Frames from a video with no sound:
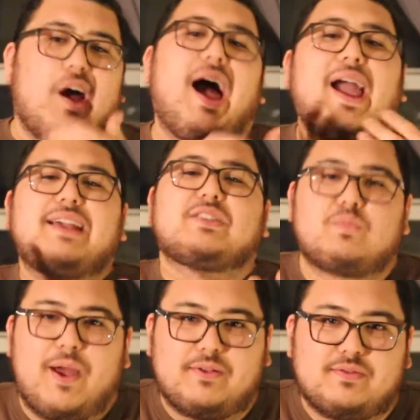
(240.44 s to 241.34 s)
the
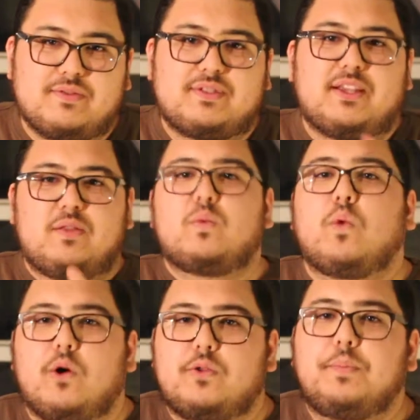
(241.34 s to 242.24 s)
highest mountains in the
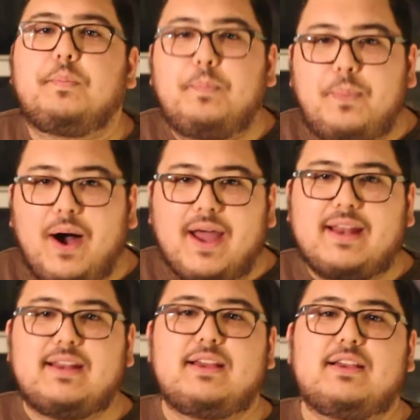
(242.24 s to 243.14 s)
world,
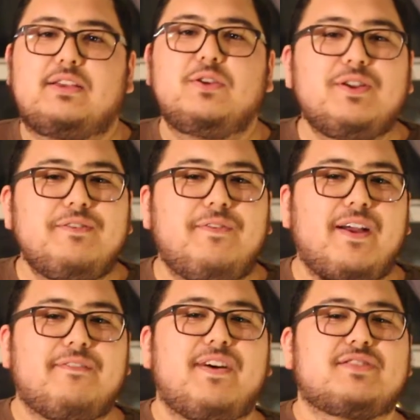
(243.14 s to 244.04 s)
but you can
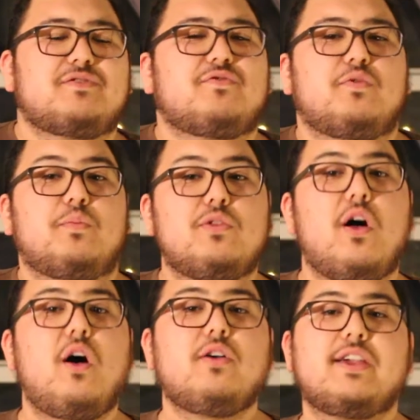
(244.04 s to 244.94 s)
find fossils from
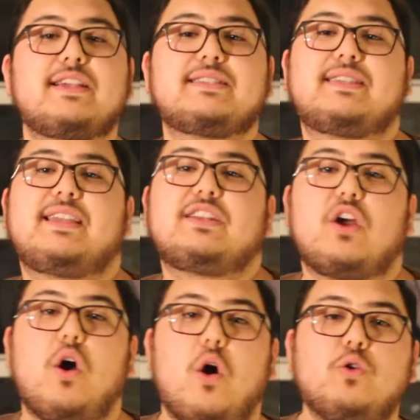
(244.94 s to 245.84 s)
long extinct
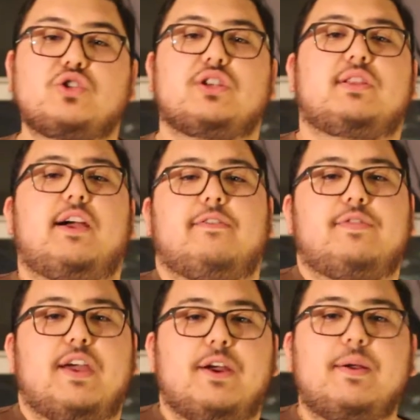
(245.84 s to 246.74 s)
ocean
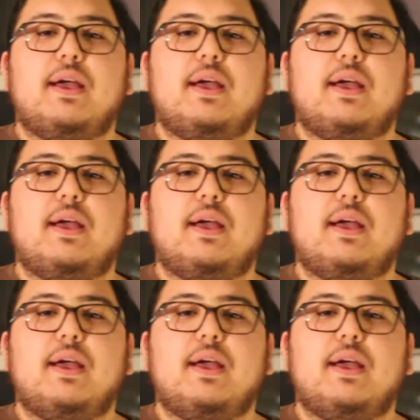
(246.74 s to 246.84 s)
life there.